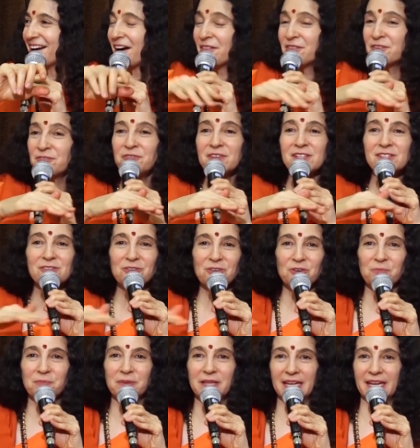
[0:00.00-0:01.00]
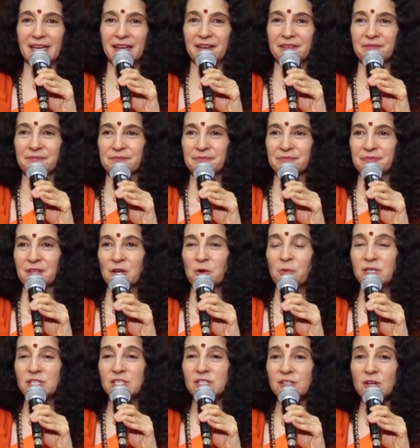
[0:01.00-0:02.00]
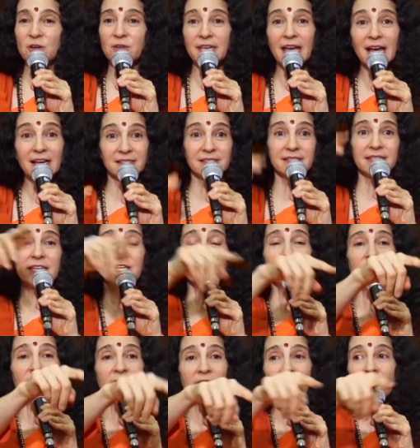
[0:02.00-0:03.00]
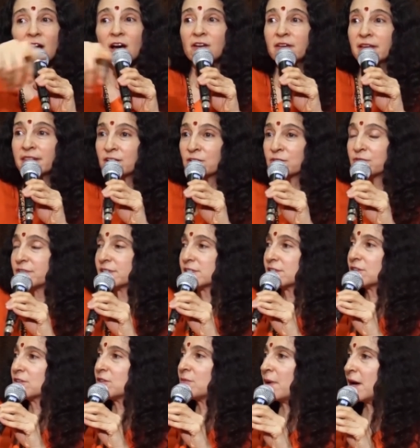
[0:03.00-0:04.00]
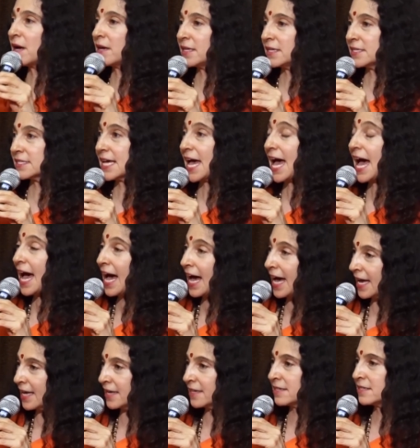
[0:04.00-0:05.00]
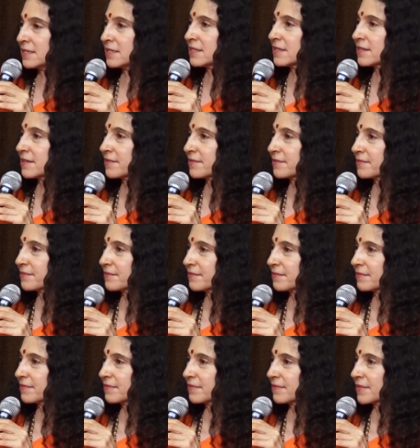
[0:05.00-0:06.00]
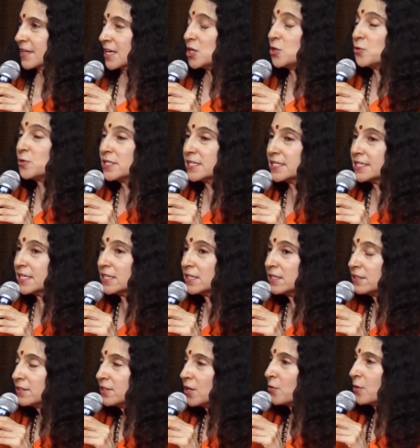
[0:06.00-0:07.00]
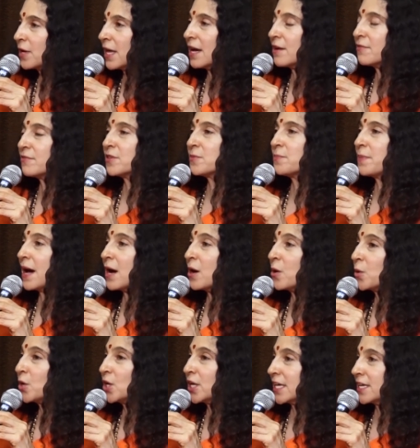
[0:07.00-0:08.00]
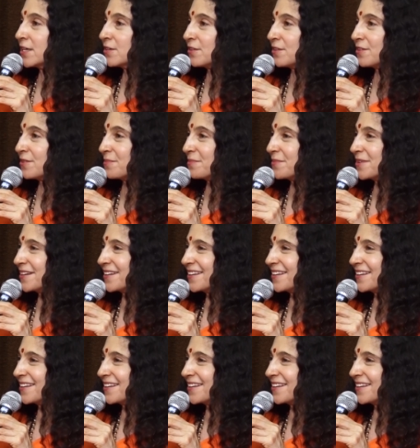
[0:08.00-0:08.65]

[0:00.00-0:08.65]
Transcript: on the physical plane, which is, yes, here they are in their physical bodies, and you still don't have the power to kill them.